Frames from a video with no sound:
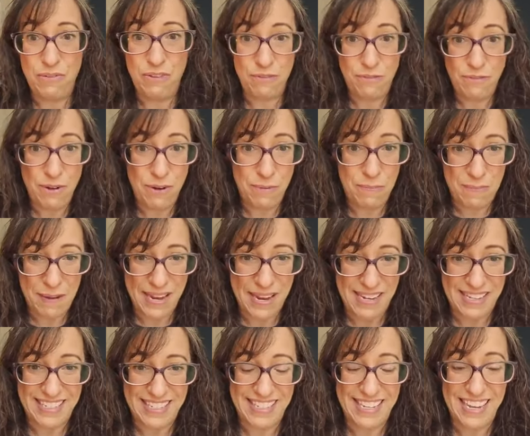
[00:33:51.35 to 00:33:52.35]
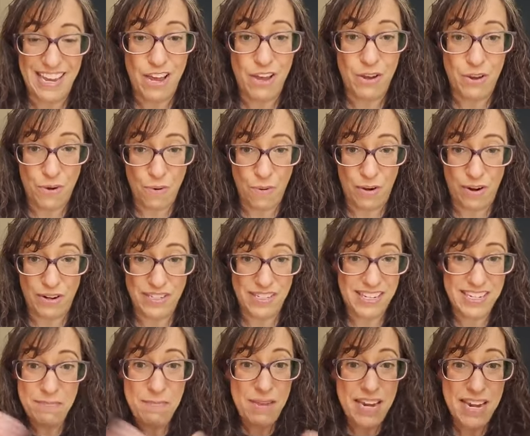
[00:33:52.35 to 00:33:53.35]
the food piece course
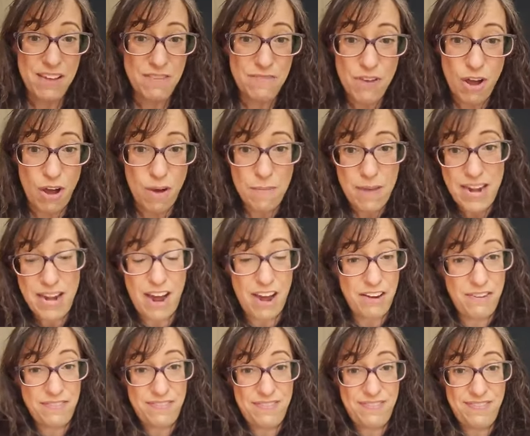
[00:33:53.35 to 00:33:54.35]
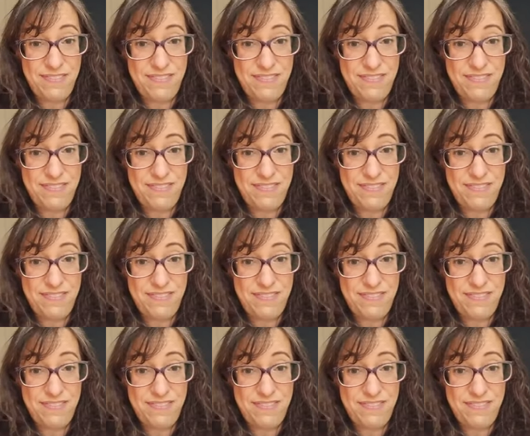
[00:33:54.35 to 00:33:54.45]
because many of y'all may not have